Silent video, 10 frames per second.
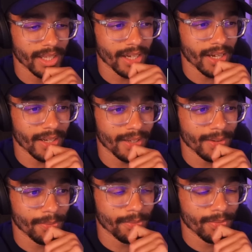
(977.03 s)
they got
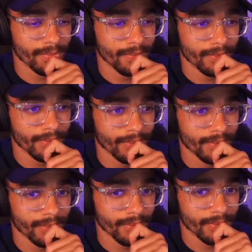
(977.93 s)
him. U S A,
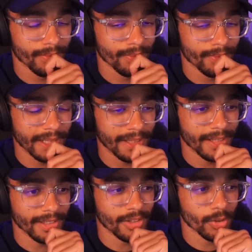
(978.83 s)
he's got a pop.
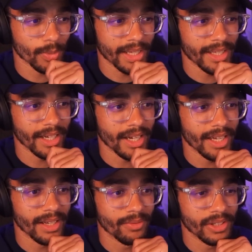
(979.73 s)
This is why they got
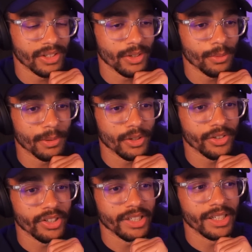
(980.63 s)
every single
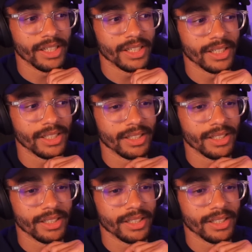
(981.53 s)
person, huh?